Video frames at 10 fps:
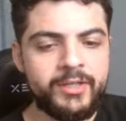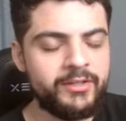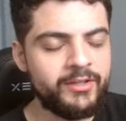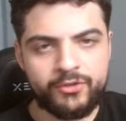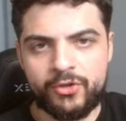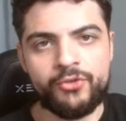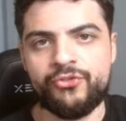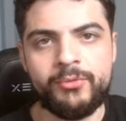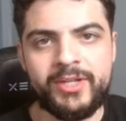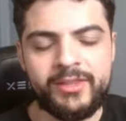It doesn't
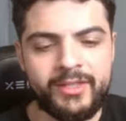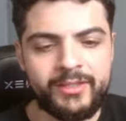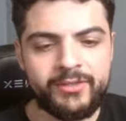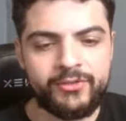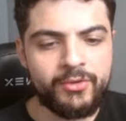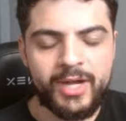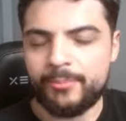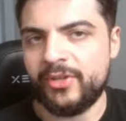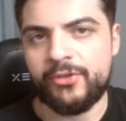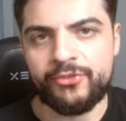cost you anything. There's no
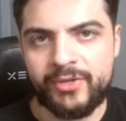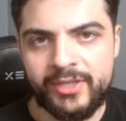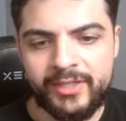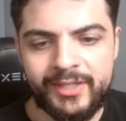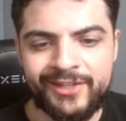upsells or anything.